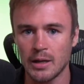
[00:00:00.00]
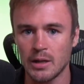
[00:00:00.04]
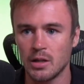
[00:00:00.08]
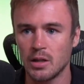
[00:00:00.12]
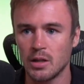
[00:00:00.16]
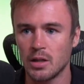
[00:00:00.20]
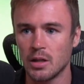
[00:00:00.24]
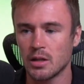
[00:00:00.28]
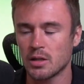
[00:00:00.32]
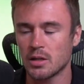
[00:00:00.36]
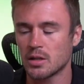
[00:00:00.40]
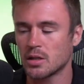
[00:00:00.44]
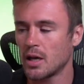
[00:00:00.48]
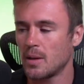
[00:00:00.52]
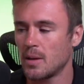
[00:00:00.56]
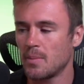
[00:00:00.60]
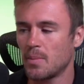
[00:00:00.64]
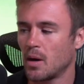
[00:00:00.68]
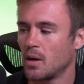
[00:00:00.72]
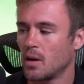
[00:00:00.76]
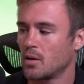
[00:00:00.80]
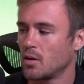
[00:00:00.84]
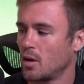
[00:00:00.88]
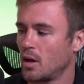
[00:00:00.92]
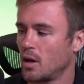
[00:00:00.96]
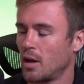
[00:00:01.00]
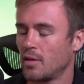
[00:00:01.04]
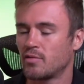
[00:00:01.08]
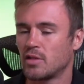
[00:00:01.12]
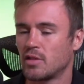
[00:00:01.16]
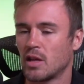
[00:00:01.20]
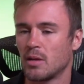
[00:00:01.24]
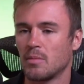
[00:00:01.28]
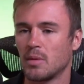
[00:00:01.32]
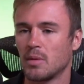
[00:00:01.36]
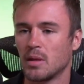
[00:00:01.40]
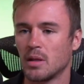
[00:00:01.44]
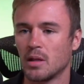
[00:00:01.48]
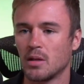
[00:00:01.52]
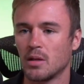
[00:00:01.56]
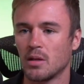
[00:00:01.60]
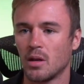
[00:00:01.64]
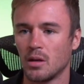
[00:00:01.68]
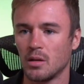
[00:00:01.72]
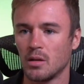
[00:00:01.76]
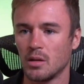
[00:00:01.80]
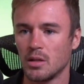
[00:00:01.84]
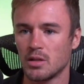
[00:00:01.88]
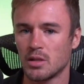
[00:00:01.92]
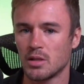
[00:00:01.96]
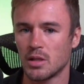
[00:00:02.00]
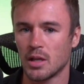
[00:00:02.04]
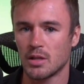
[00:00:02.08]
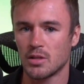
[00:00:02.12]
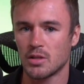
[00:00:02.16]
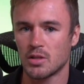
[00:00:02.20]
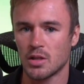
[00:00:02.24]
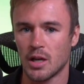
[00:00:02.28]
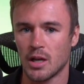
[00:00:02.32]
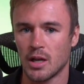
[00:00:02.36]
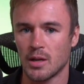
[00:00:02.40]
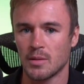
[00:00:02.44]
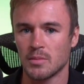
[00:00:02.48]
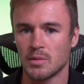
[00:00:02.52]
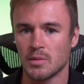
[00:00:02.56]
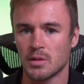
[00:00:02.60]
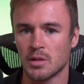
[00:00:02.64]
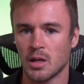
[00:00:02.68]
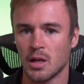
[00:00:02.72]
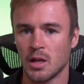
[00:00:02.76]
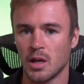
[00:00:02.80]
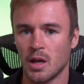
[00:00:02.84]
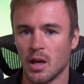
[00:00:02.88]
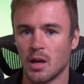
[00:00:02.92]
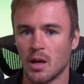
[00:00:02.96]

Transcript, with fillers: And you can say, but I don't have $10 million yet, James.